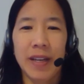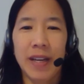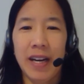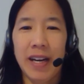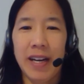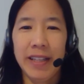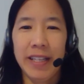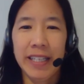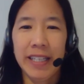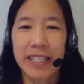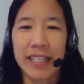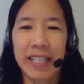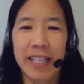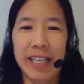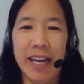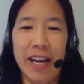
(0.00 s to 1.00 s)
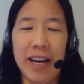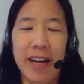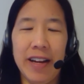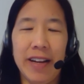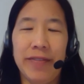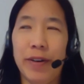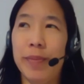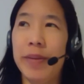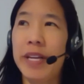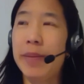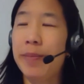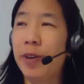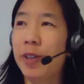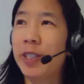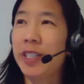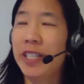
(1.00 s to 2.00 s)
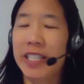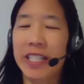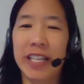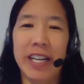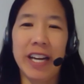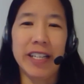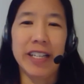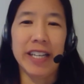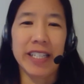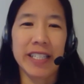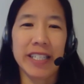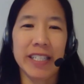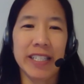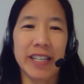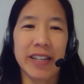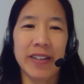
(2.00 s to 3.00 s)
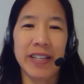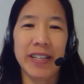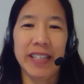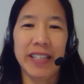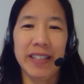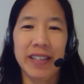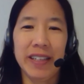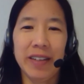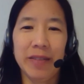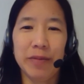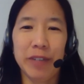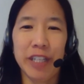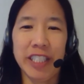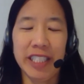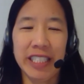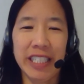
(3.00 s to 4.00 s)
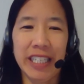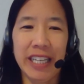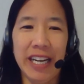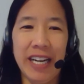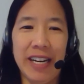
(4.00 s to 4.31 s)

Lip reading: I think for me personally, it's an unnecessary risk.